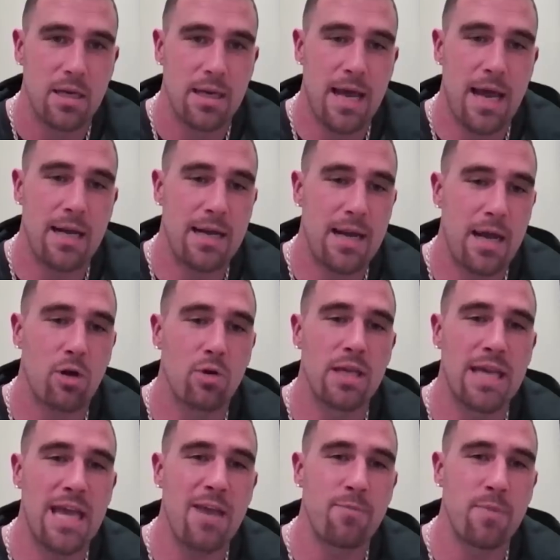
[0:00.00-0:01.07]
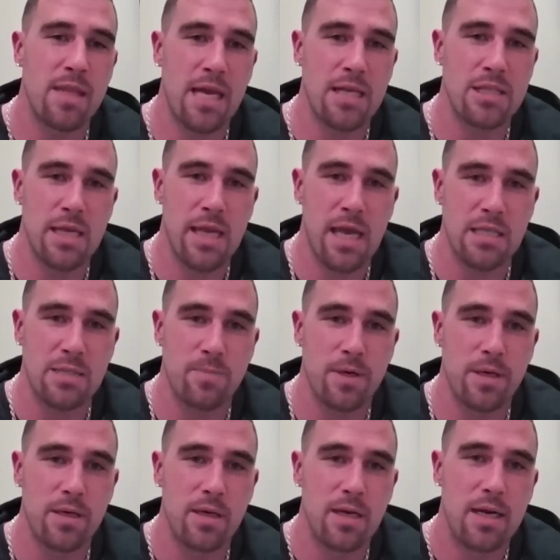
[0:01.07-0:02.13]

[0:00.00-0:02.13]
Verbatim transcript: not, not only gave me that chance, but